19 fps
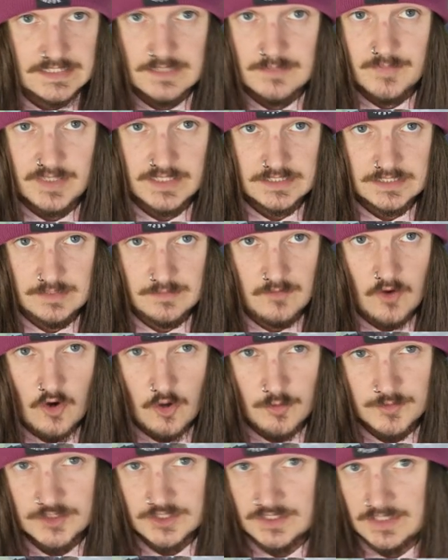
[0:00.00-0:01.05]
it's the best
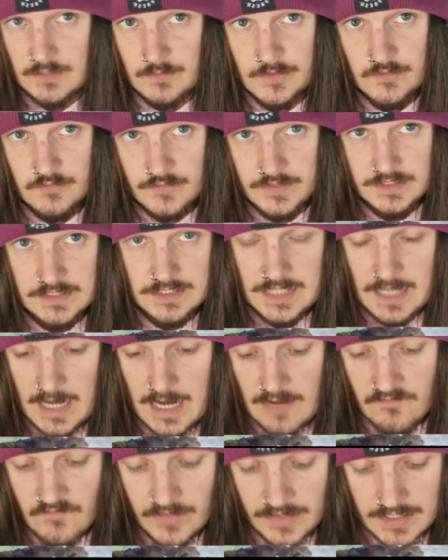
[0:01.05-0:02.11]
option that we really
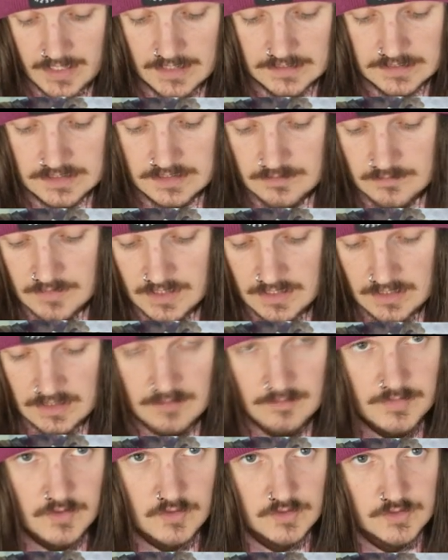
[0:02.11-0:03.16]
have against them.
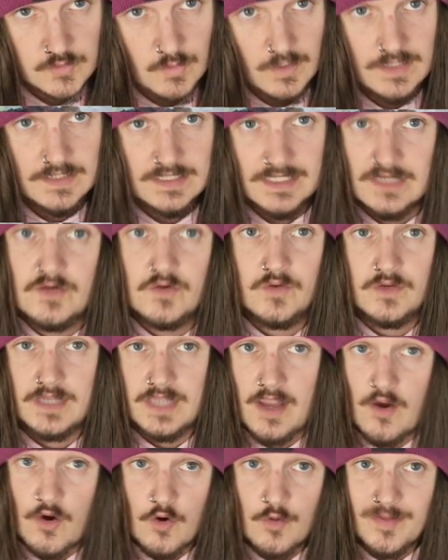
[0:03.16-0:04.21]
Because one, they don't
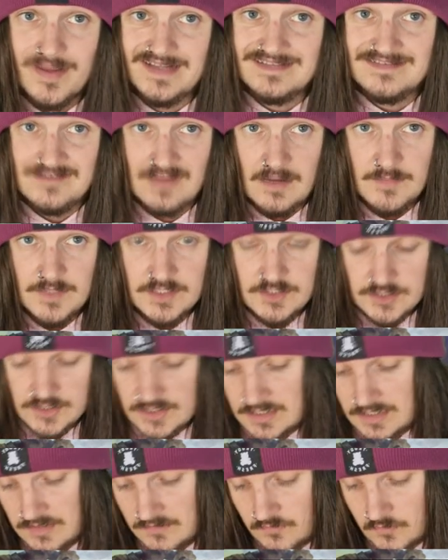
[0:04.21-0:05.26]
care about
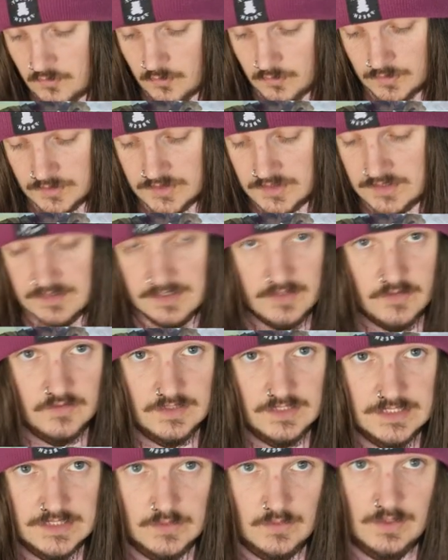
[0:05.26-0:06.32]
damage, and of course, they
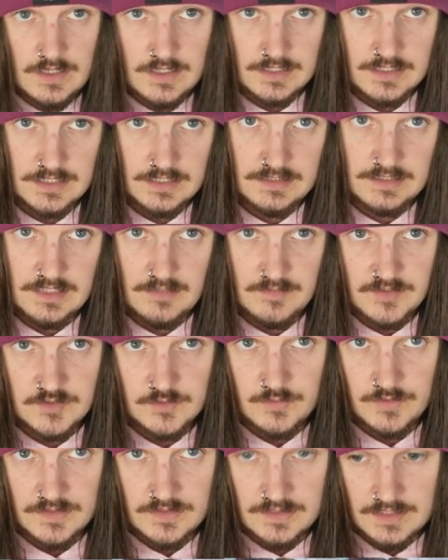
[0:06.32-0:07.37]
only deal arcane
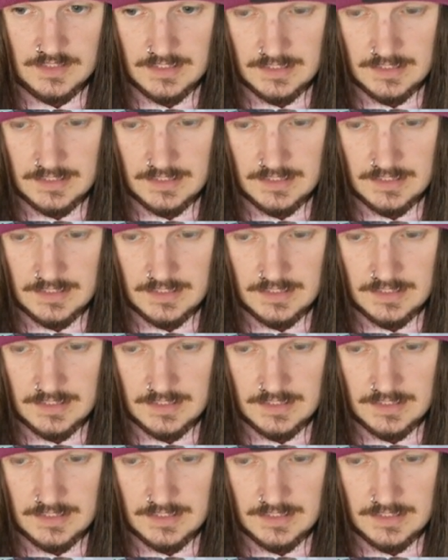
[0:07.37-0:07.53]
damage with